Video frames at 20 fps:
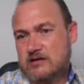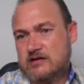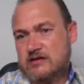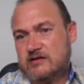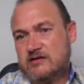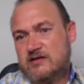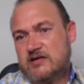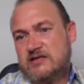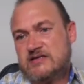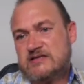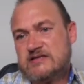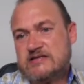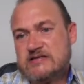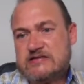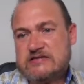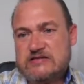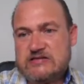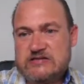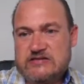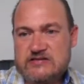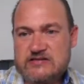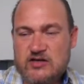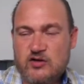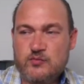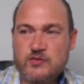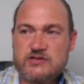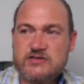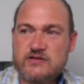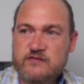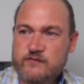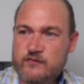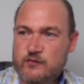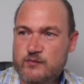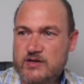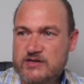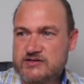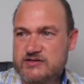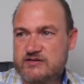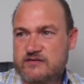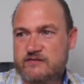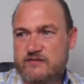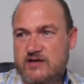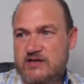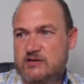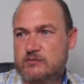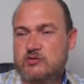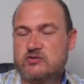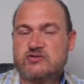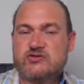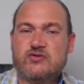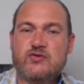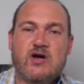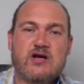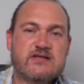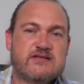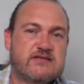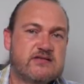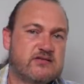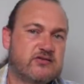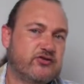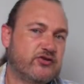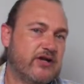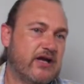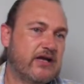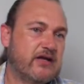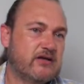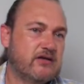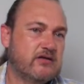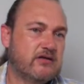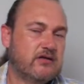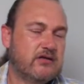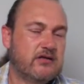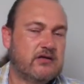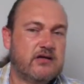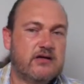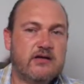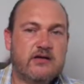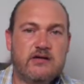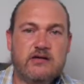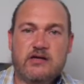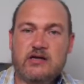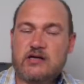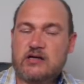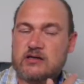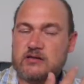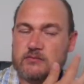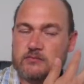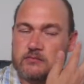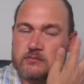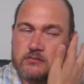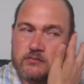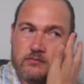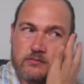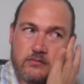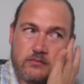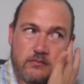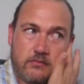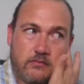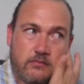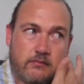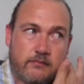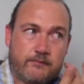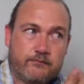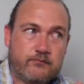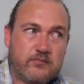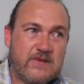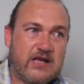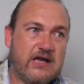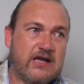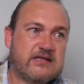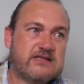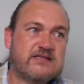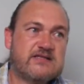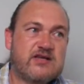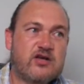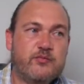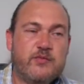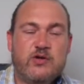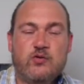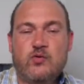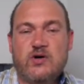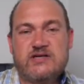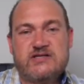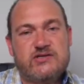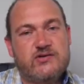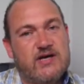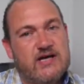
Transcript: There's so much information available to us today, and so many ways to